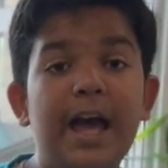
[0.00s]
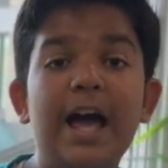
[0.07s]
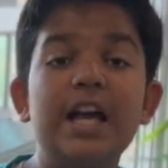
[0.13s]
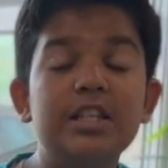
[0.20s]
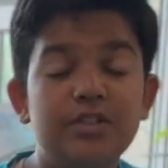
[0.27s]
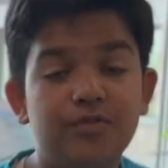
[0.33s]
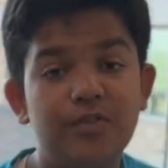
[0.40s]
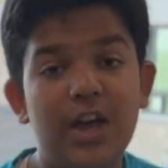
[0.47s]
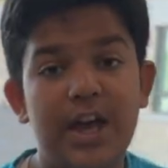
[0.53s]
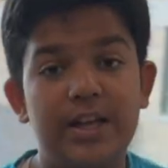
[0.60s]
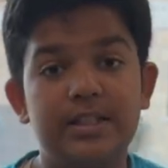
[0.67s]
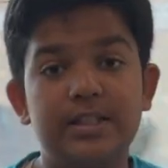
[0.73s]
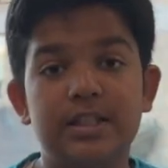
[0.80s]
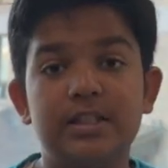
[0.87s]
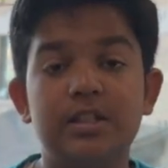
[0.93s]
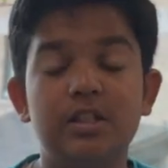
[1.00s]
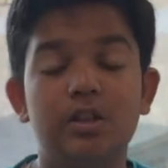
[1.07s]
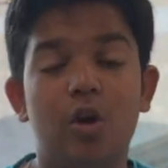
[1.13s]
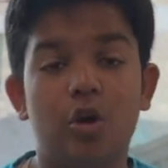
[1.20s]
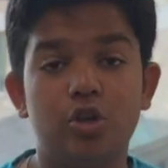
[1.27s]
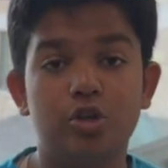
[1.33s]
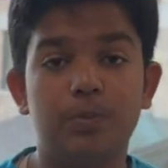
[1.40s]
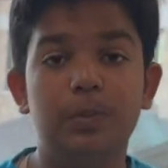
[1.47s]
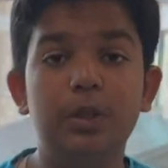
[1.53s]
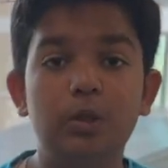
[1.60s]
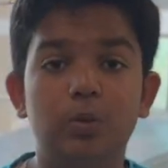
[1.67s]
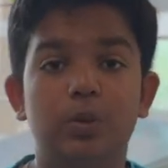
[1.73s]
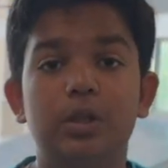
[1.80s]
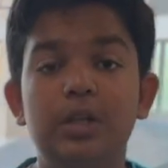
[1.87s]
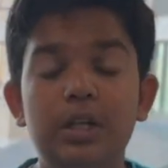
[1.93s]
as fast as the larger
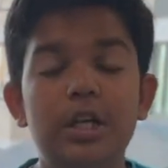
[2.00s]
balloon.